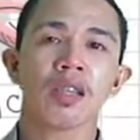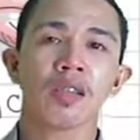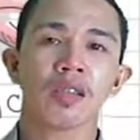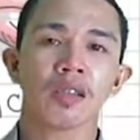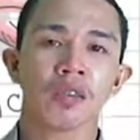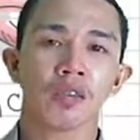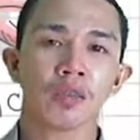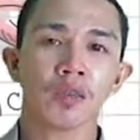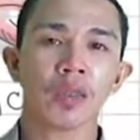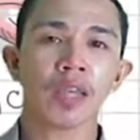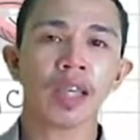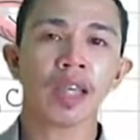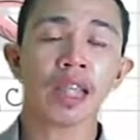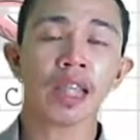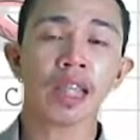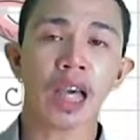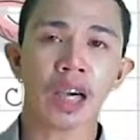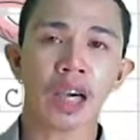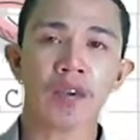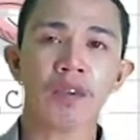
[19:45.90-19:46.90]
we can
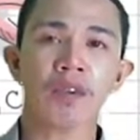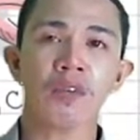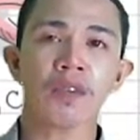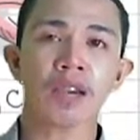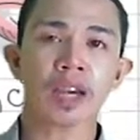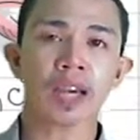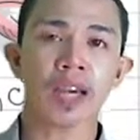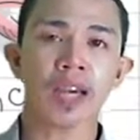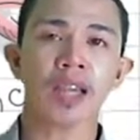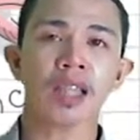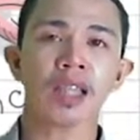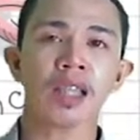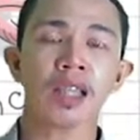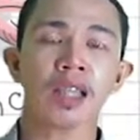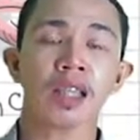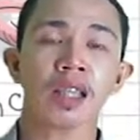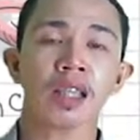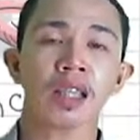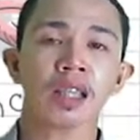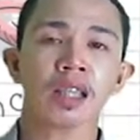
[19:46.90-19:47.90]
now find
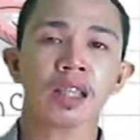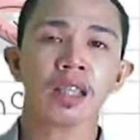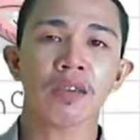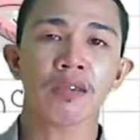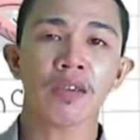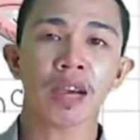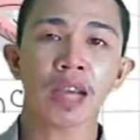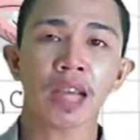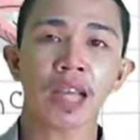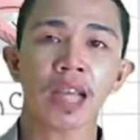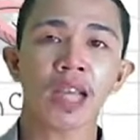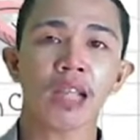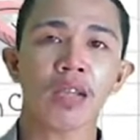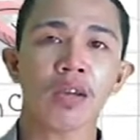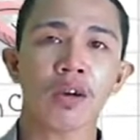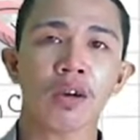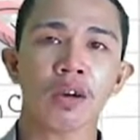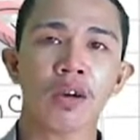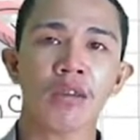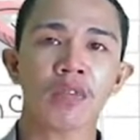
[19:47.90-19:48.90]
the value
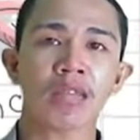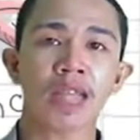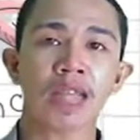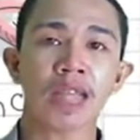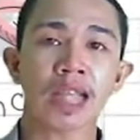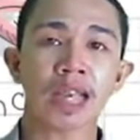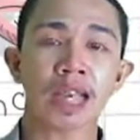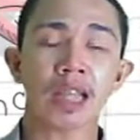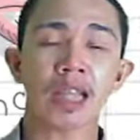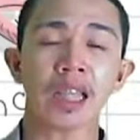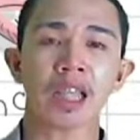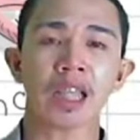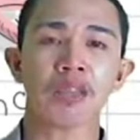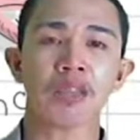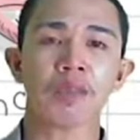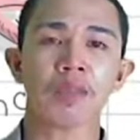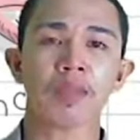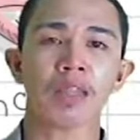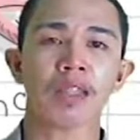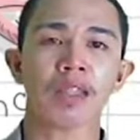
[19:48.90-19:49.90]
of the 90th
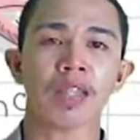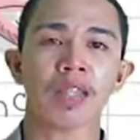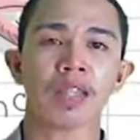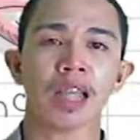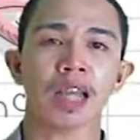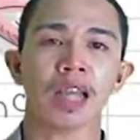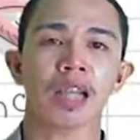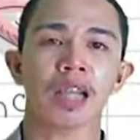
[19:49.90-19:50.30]
percentile.